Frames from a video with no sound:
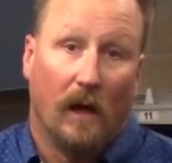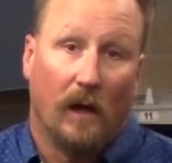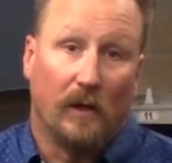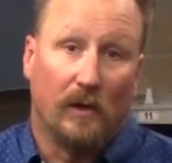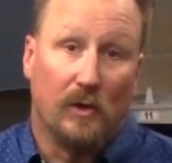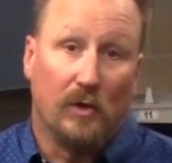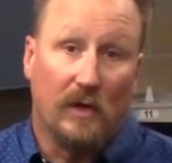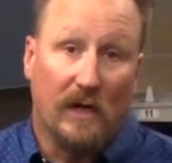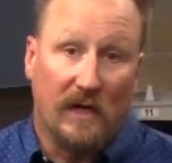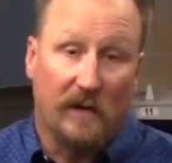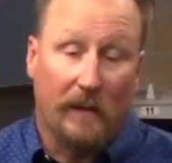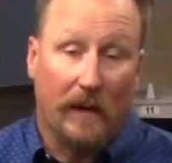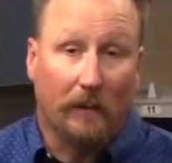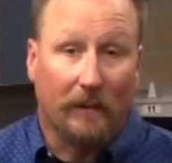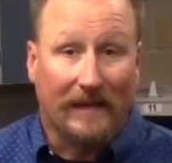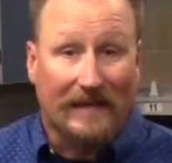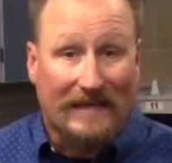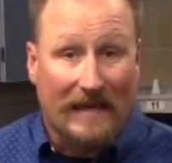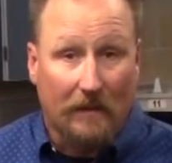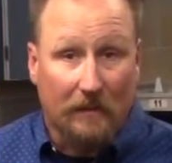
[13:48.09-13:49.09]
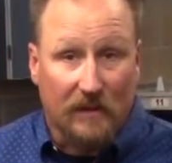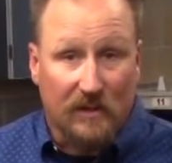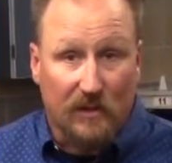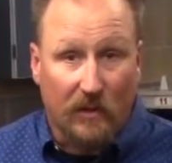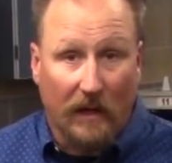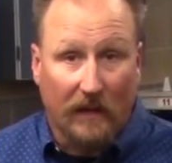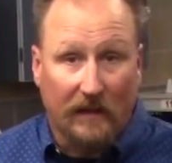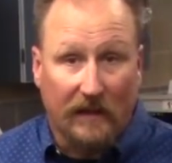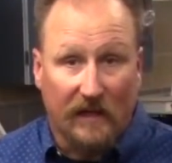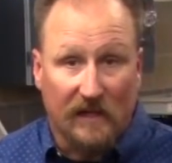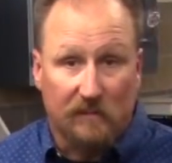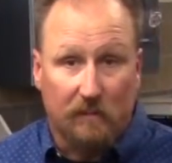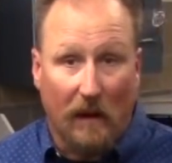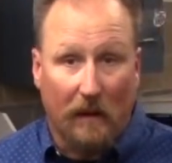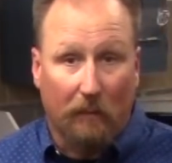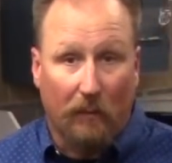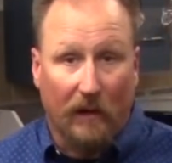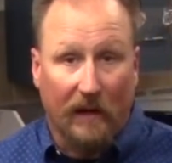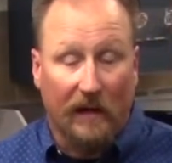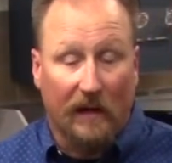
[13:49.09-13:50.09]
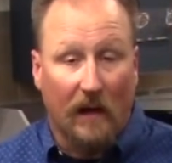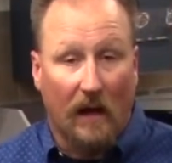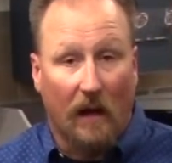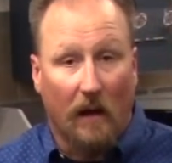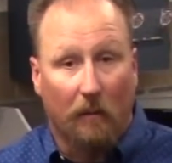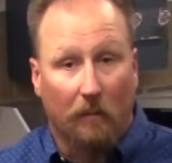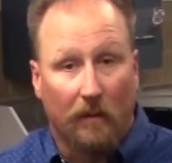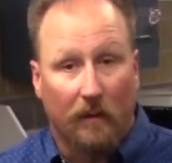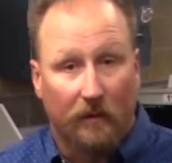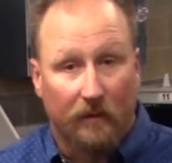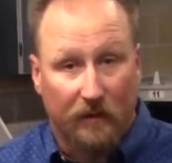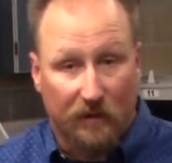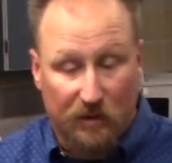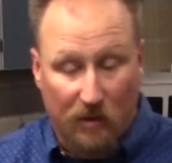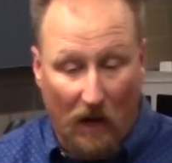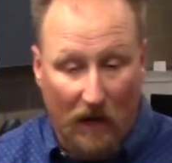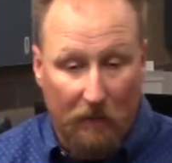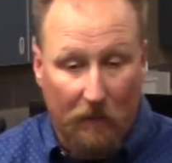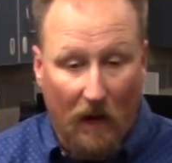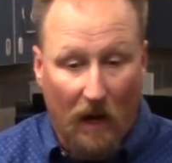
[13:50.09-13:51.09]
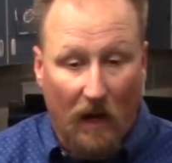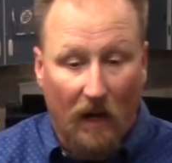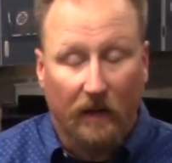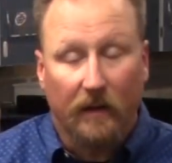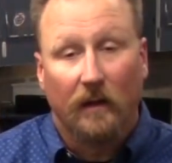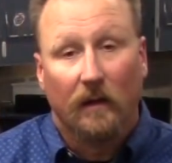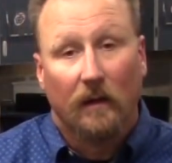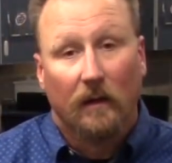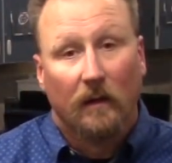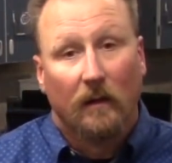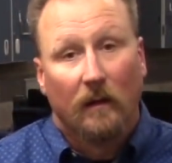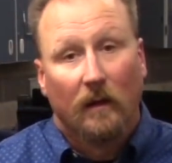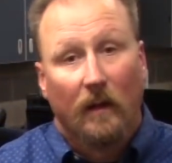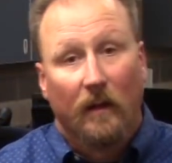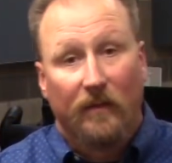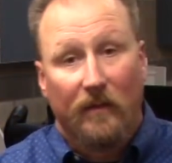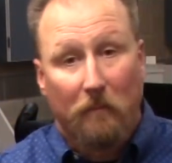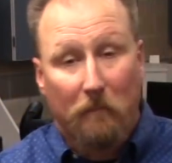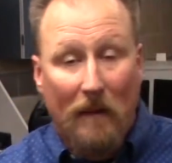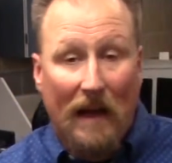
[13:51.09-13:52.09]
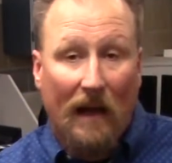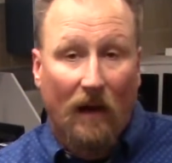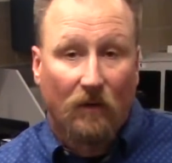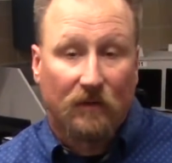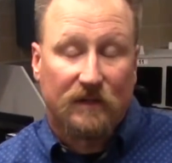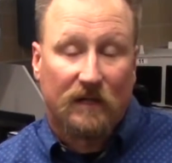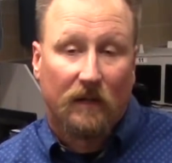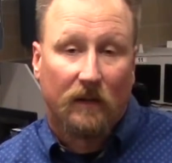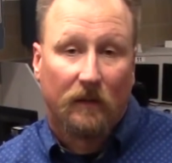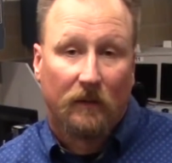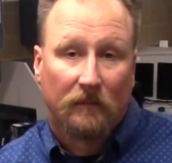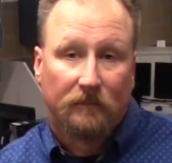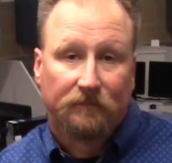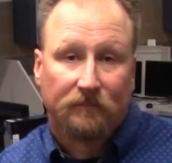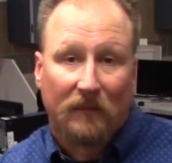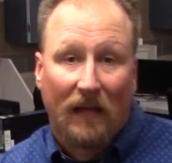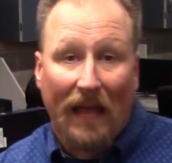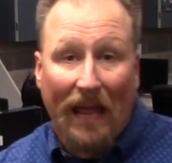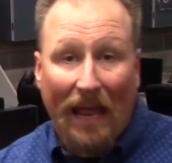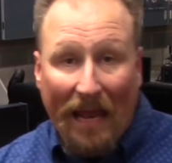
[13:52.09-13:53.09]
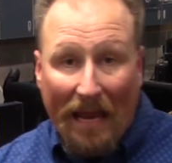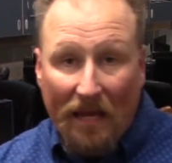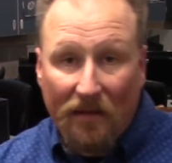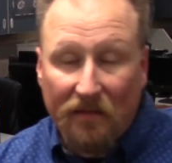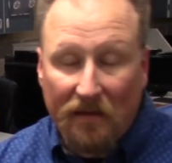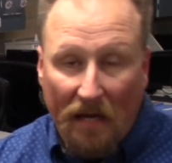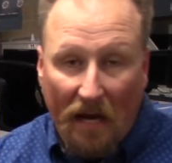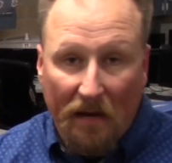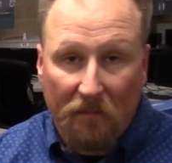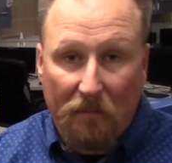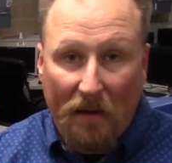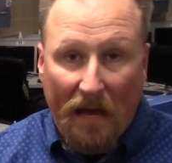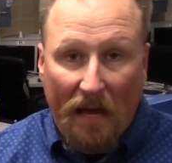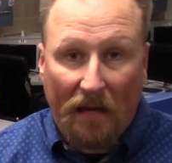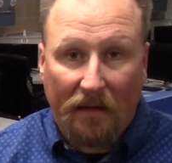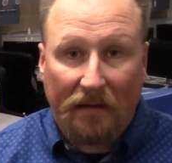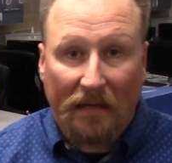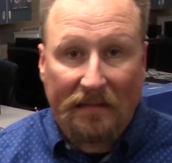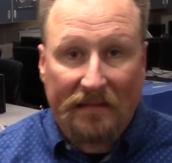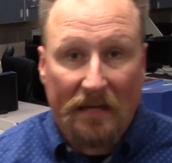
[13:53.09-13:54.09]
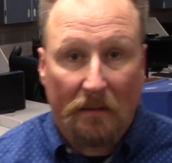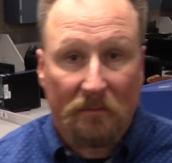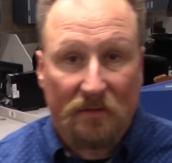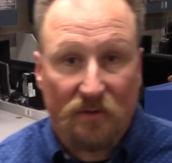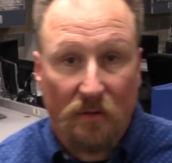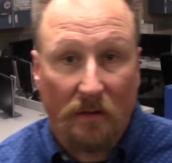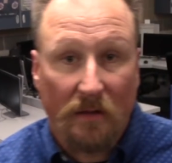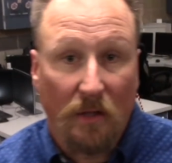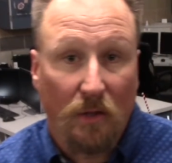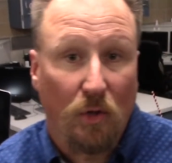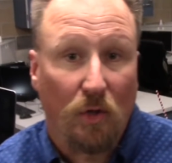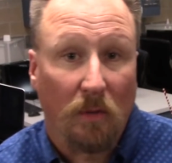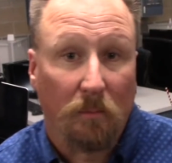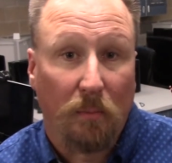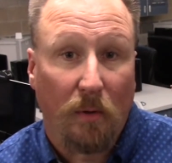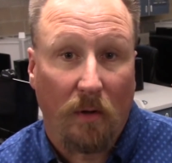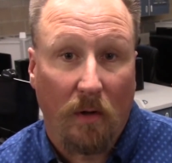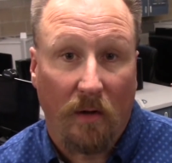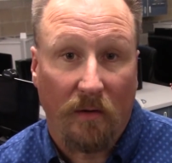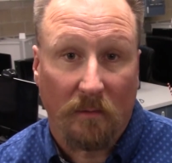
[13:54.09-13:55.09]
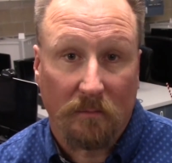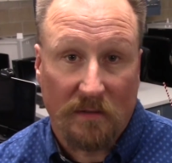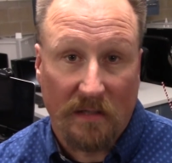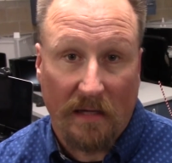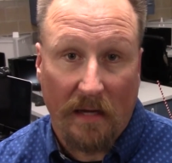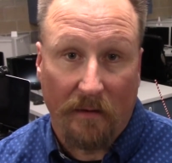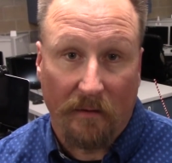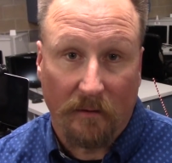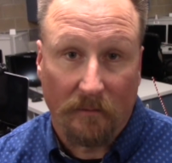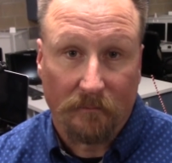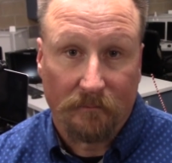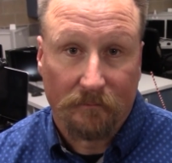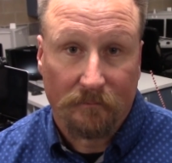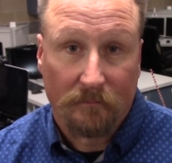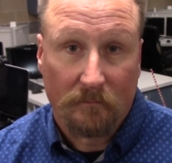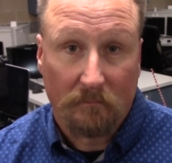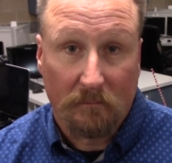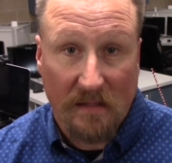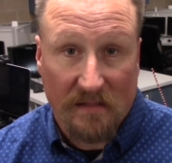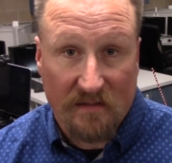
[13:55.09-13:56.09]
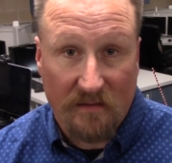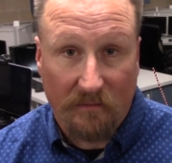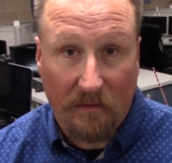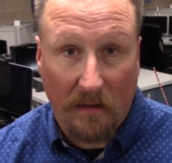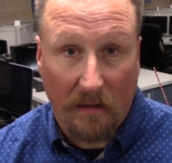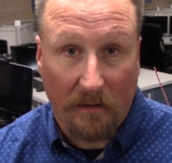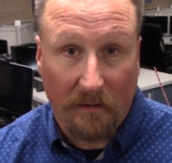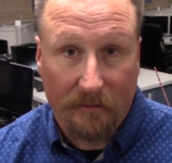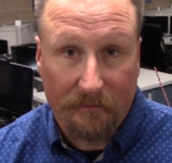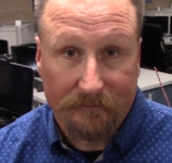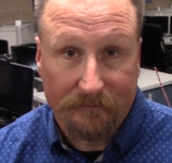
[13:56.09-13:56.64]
you need to be able to demonstrate this by bringing up the tripod, the mount, and the iPad and demonstrate that you can put all them together. Best of luck.